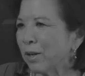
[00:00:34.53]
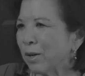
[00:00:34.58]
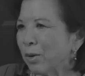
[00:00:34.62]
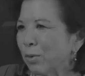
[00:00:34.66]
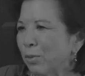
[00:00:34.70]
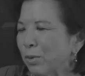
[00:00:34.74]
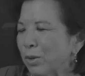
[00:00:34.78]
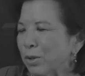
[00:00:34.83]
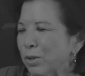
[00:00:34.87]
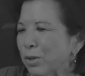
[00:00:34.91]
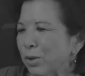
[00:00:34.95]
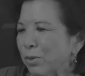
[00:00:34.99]

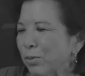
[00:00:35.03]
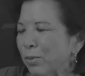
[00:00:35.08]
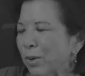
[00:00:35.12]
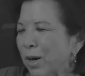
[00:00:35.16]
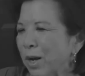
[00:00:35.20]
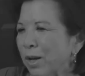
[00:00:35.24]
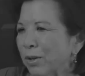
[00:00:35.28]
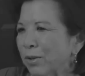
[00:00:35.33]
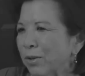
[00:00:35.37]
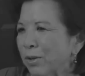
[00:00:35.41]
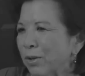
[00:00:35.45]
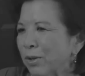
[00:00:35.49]
would you
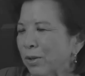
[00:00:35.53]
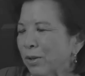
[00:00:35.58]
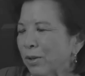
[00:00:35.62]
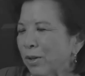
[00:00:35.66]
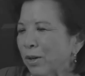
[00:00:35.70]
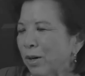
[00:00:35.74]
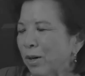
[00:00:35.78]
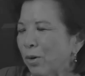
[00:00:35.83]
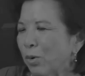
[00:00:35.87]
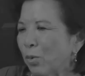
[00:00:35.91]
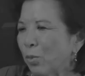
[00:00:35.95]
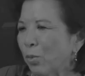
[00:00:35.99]

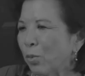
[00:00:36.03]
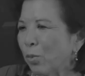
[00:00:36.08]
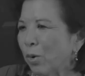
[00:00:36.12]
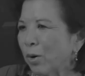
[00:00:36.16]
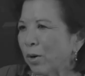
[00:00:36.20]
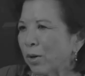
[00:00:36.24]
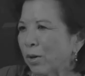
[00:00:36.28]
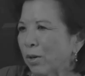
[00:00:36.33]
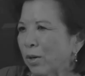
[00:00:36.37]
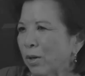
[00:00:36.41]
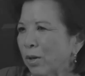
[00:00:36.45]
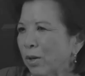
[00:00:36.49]
rather
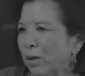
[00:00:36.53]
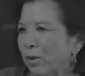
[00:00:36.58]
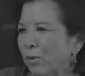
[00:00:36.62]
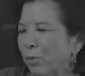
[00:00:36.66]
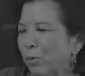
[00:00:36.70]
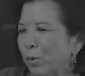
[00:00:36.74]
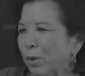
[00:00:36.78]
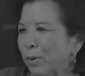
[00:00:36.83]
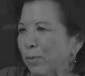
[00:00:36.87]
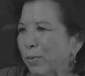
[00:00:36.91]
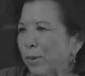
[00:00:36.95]
work with